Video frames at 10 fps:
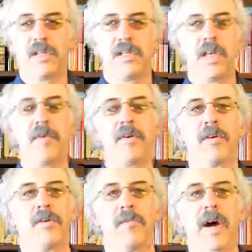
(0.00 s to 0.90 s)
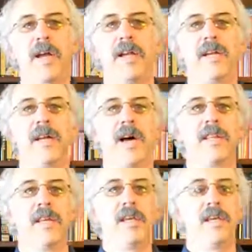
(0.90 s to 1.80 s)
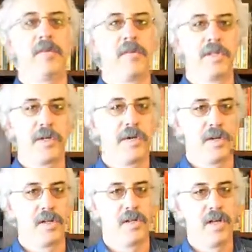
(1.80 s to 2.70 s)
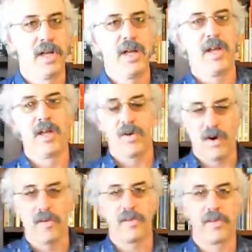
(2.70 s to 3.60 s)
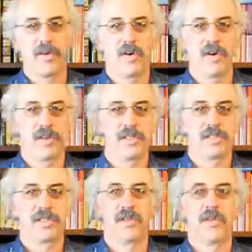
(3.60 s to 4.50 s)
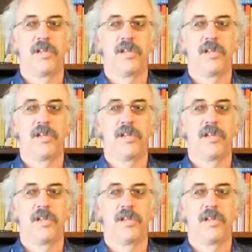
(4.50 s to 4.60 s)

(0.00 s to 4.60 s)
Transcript: keep your mind on the material and off of the audience.